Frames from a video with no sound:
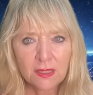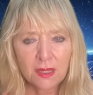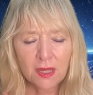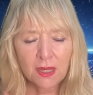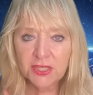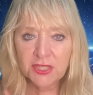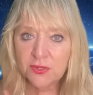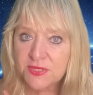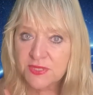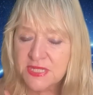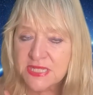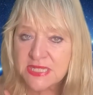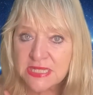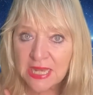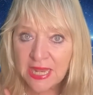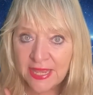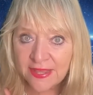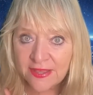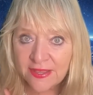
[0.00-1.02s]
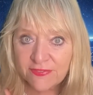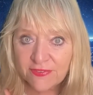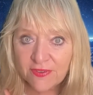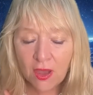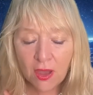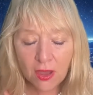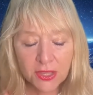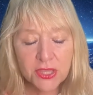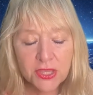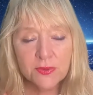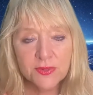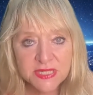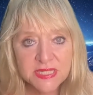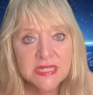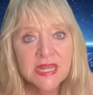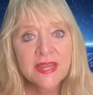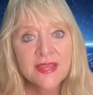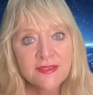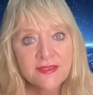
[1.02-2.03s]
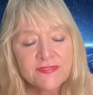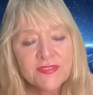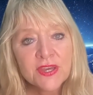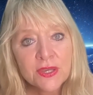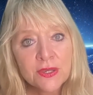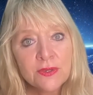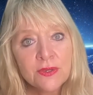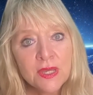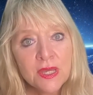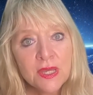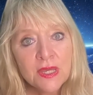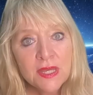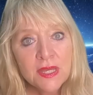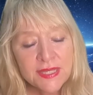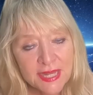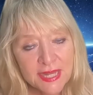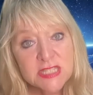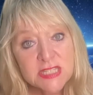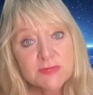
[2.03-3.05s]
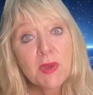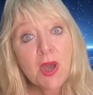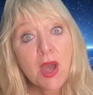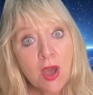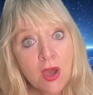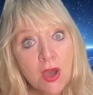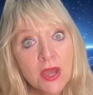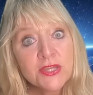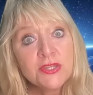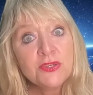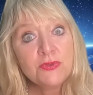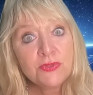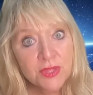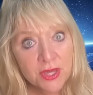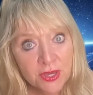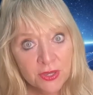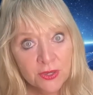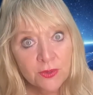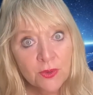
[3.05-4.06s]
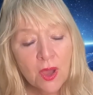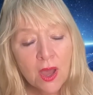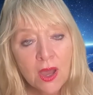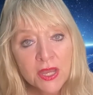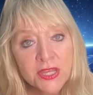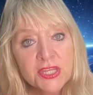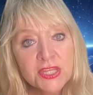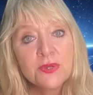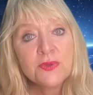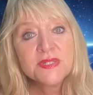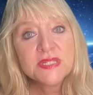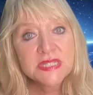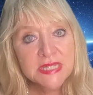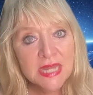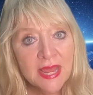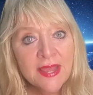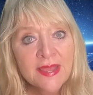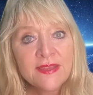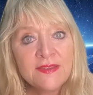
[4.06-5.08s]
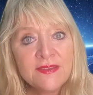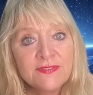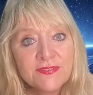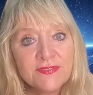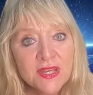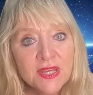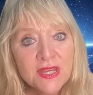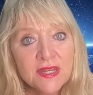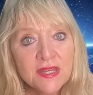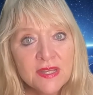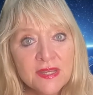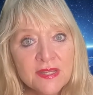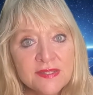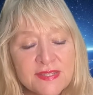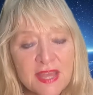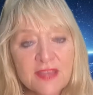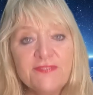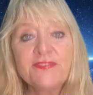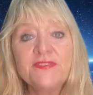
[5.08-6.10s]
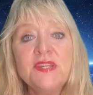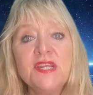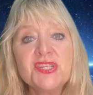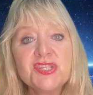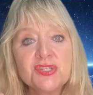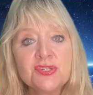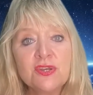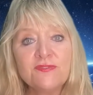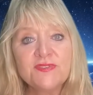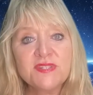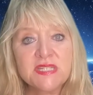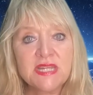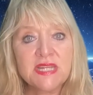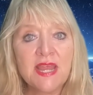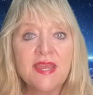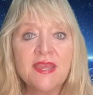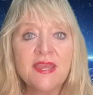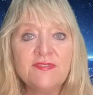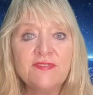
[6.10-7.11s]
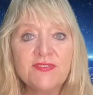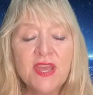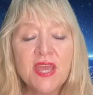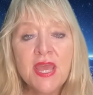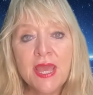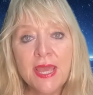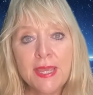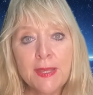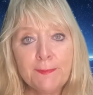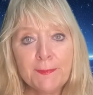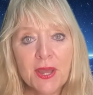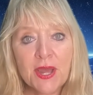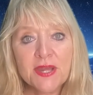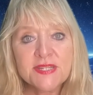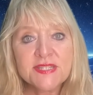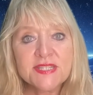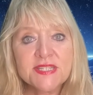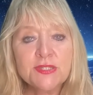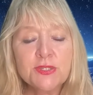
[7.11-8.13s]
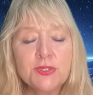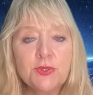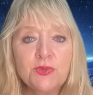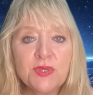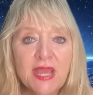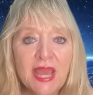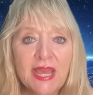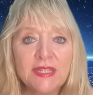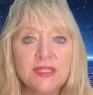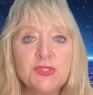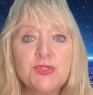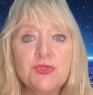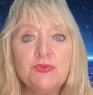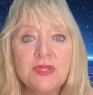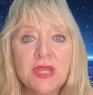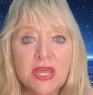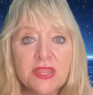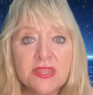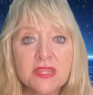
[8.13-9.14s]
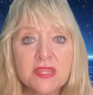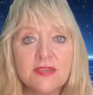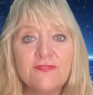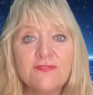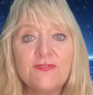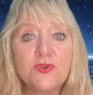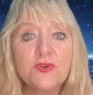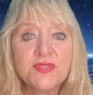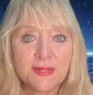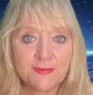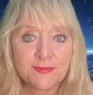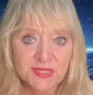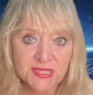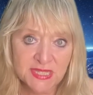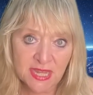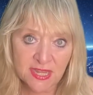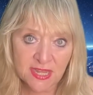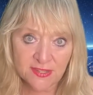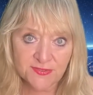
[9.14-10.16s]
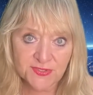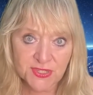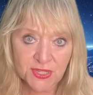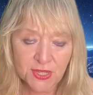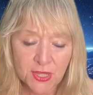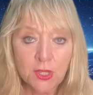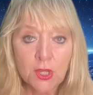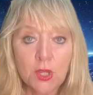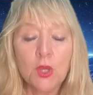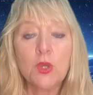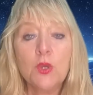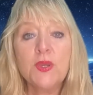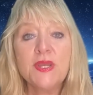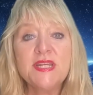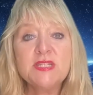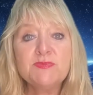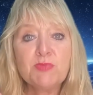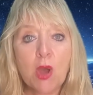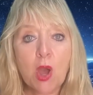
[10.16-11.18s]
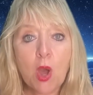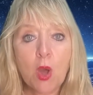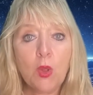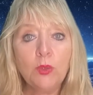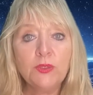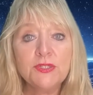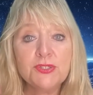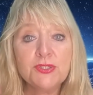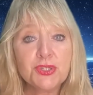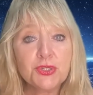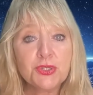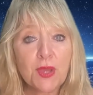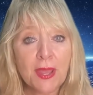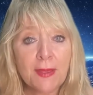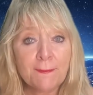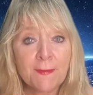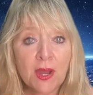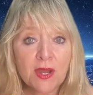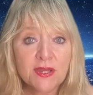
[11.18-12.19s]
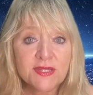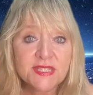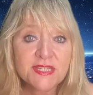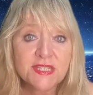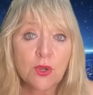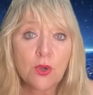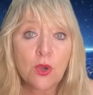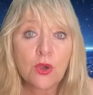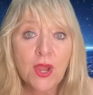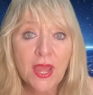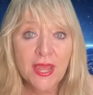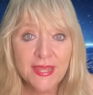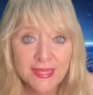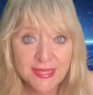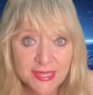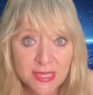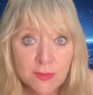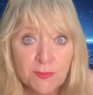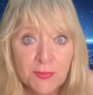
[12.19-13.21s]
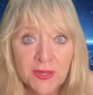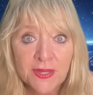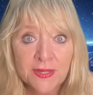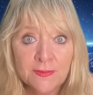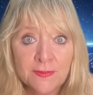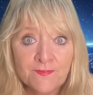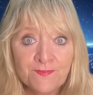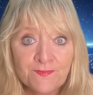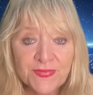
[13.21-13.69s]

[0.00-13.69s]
Are you a slave? Are you a slave, though? Yes, but are you, though? Are you a slave? Definition of a slave: a person who can do nothing for themselves, who is beholden to a master or a keeper.